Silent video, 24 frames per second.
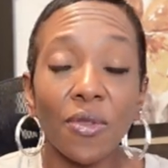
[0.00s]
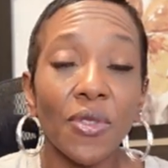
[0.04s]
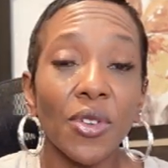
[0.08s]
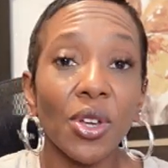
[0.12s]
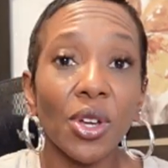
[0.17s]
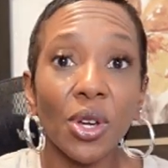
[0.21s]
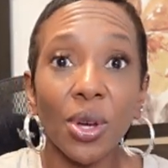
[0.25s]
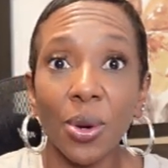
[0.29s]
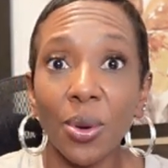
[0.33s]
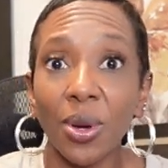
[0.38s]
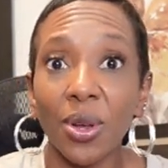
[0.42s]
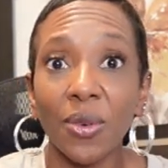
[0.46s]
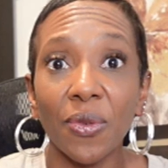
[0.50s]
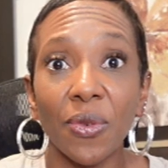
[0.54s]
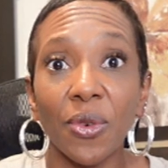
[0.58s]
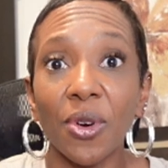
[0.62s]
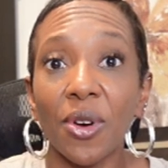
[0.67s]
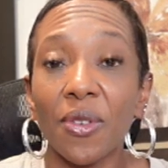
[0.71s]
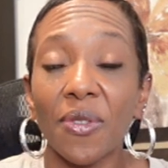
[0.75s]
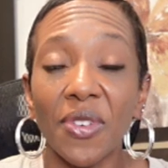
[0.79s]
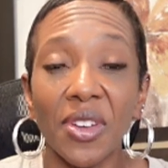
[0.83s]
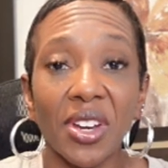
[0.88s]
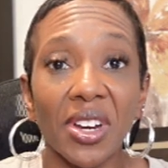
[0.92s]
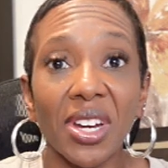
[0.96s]
if you're going
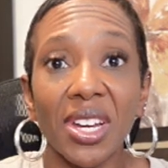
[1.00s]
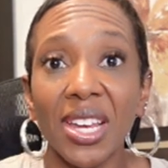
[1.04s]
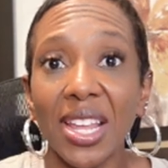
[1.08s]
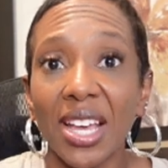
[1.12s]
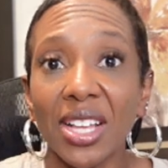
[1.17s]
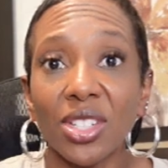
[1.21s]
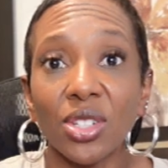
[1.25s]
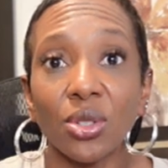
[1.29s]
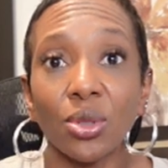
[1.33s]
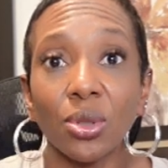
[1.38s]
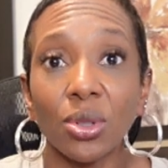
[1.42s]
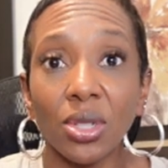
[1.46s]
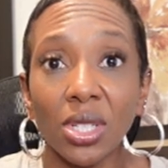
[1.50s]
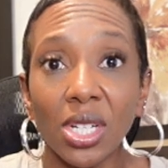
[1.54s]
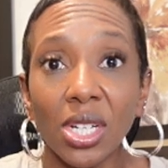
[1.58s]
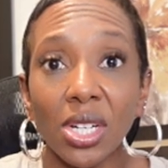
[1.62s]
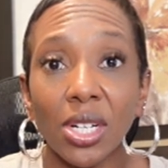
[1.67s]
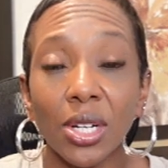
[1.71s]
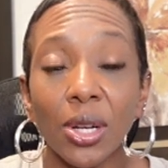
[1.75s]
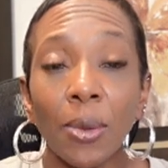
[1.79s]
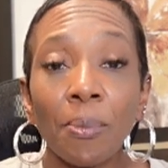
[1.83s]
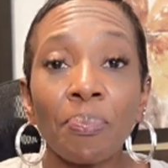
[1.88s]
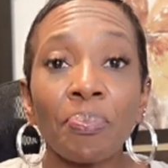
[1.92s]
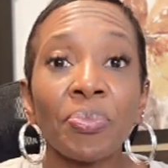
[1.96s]
for a very natural
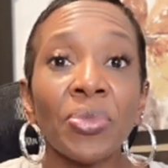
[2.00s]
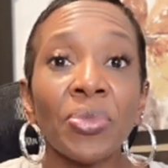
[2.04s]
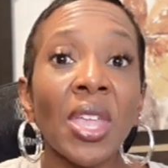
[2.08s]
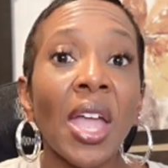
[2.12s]
look,